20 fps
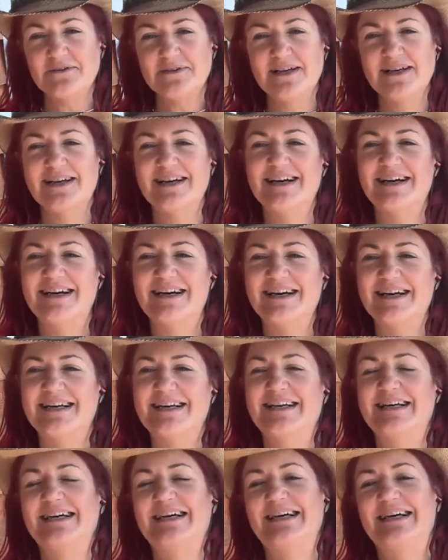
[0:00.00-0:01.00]

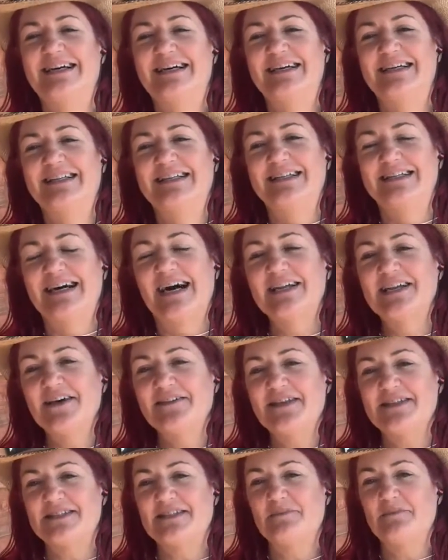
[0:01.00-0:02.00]
I know
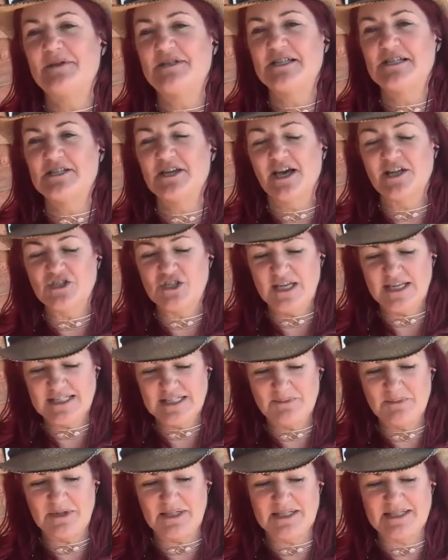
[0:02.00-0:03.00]
that's a bit to digest,
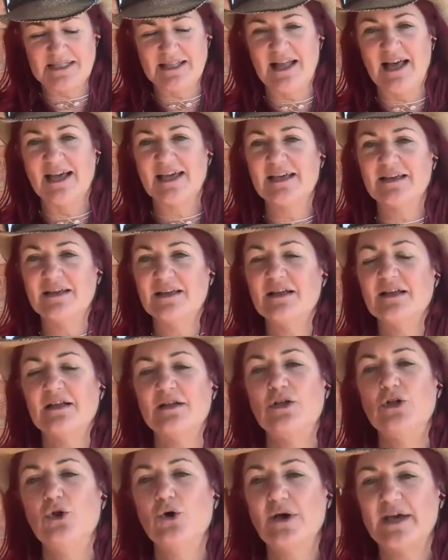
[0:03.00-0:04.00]
but it's like
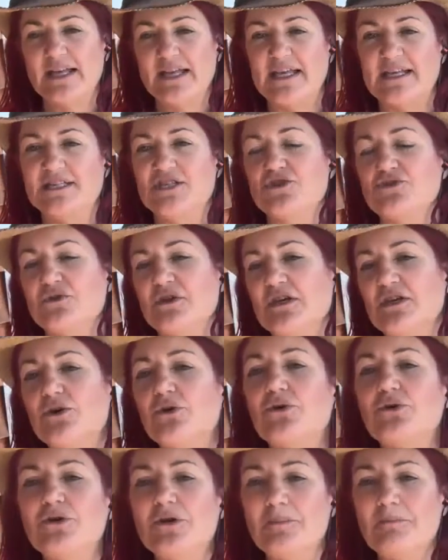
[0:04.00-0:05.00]
look at history. You're
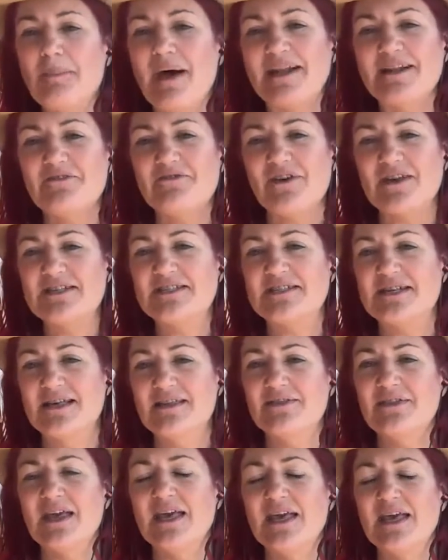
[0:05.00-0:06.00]
good at manifesting
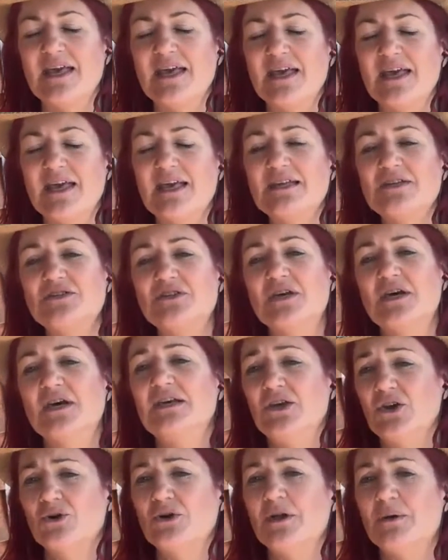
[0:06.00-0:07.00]
things, you're
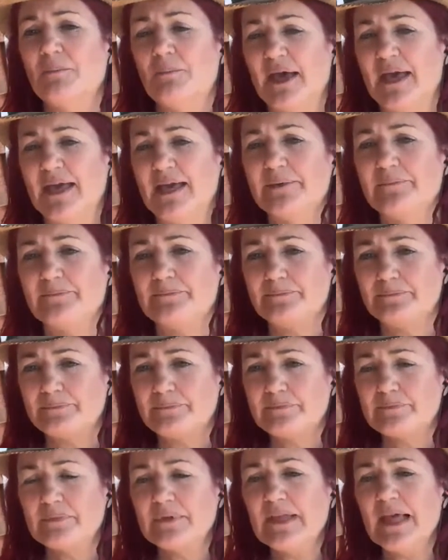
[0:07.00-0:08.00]
good at being
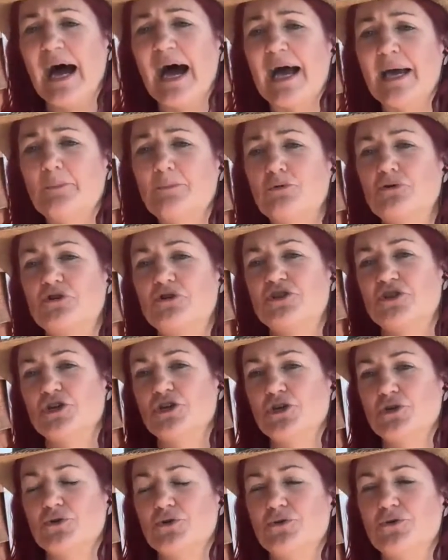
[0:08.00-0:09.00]
able
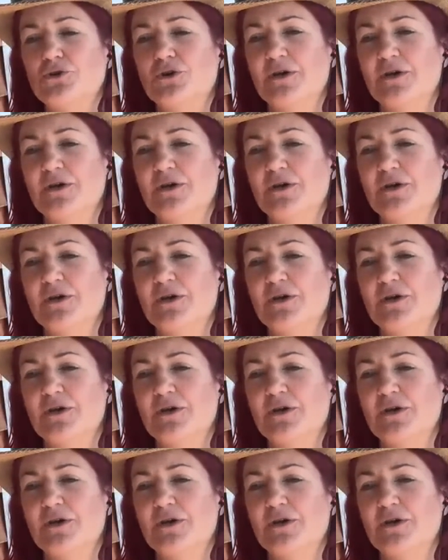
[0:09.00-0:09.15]
to